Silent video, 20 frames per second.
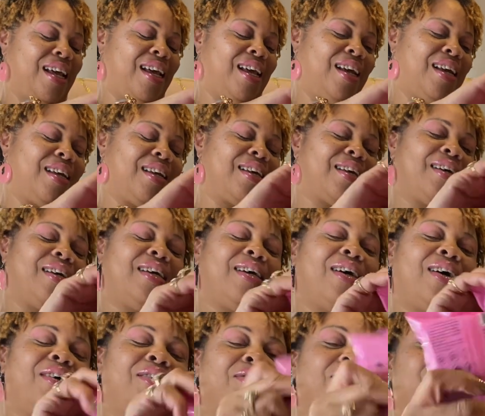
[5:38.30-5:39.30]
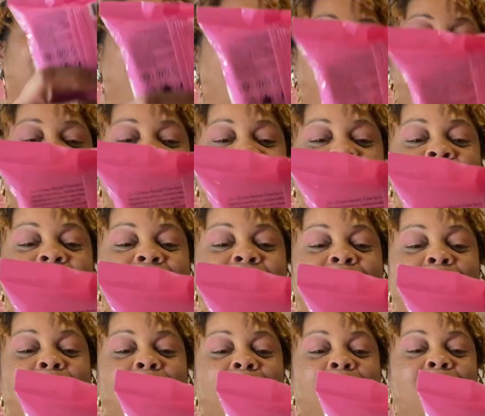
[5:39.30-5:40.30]
And also having here
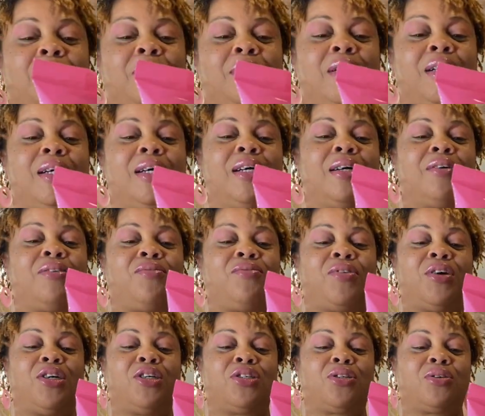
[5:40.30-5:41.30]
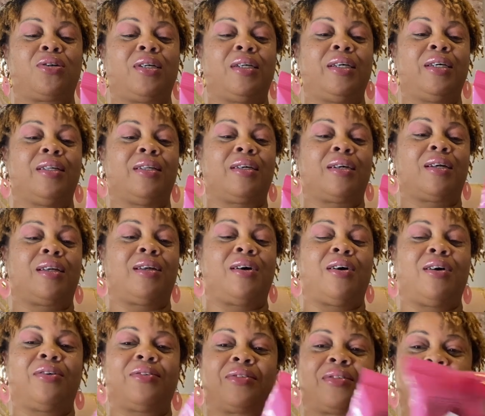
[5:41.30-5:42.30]
some facial cleaning
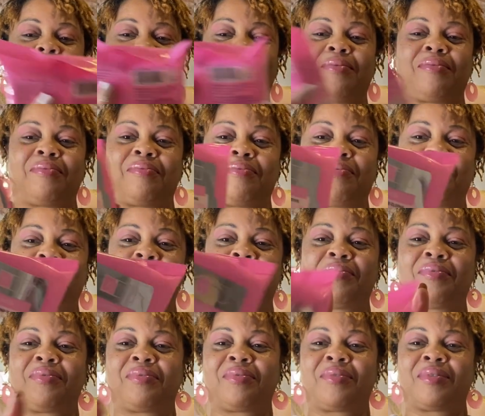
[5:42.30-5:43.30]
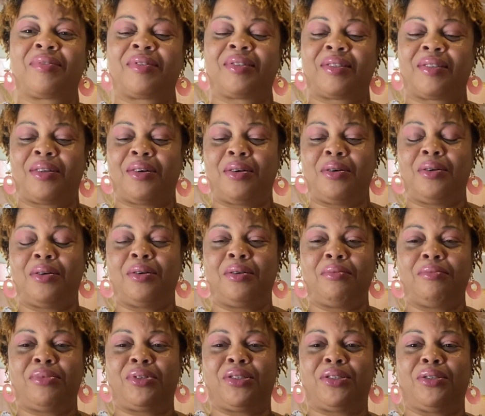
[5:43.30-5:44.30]
cloths.
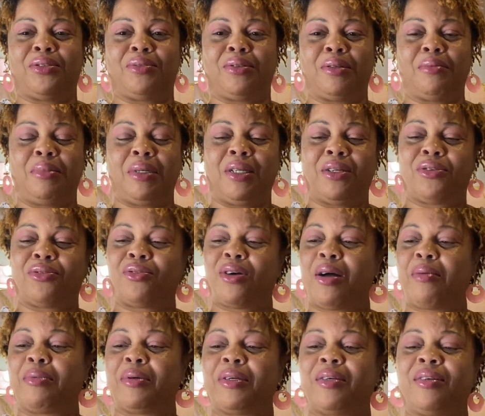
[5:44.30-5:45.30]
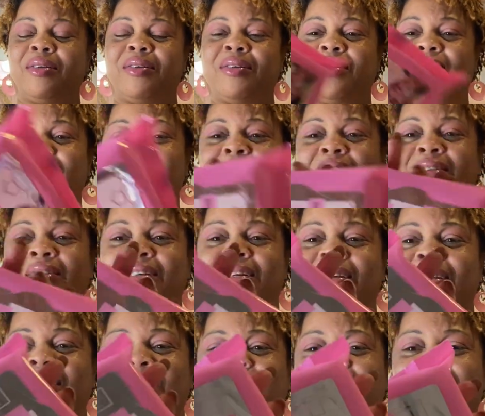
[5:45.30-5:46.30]
Uh-oh, shoot, didn't mean to drop it.
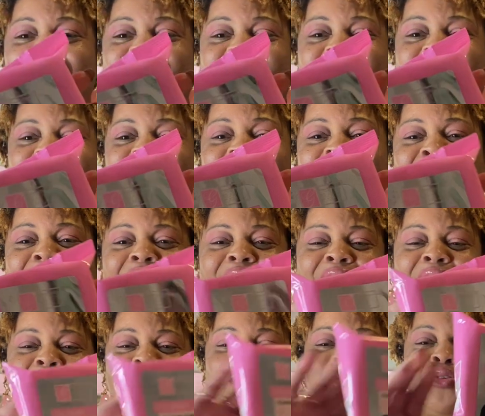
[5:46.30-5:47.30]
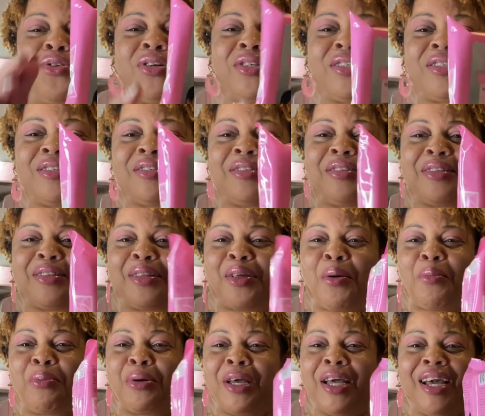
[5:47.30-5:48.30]
And, I, and of course,
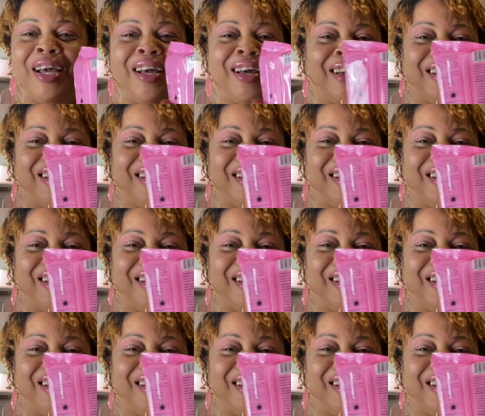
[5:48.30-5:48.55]
the pink